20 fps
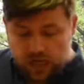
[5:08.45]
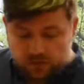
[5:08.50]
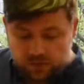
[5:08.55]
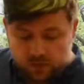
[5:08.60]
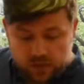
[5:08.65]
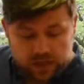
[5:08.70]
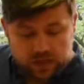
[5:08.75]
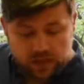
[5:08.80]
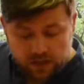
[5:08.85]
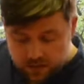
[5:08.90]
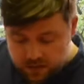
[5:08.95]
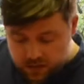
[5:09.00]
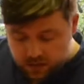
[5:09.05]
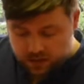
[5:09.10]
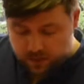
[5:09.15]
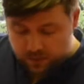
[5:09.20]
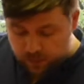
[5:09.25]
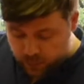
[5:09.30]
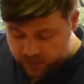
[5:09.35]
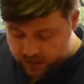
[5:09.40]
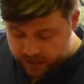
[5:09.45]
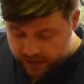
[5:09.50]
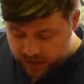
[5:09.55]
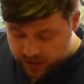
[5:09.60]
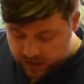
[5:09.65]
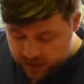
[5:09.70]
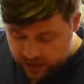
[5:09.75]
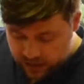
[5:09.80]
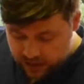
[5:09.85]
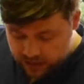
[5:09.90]
ruling class, to the
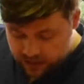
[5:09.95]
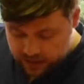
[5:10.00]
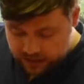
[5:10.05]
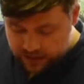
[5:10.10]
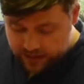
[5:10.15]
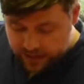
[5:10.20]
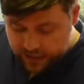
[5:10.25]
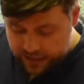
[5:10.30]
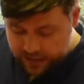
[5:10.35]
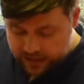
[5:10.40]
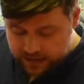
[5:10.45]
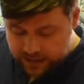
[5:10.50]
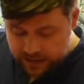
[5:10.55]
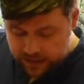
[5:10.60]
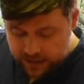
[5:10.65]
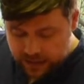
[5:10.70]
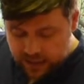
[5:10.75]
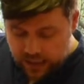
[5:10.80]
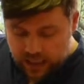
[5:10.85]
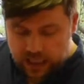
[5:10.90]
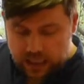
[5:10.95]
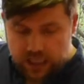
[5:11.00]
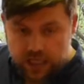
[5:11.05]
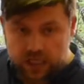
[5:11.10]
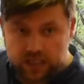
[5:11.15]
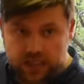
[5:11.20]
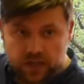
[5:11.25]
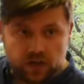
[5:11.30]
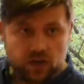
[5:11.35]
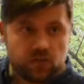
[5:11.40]
British state,
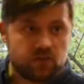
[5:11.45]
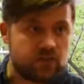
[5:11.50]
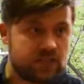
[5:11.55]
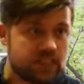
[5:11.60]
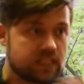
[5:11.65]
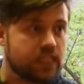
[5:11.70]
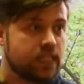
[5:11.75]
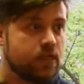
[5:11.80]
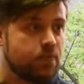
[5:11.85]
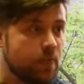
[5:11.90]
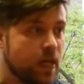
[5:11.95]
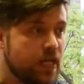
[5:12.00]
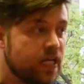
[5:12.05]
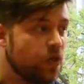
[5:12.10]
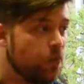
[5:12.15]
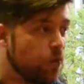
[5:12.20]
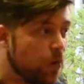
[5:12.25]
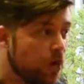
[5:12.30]
and obviously in many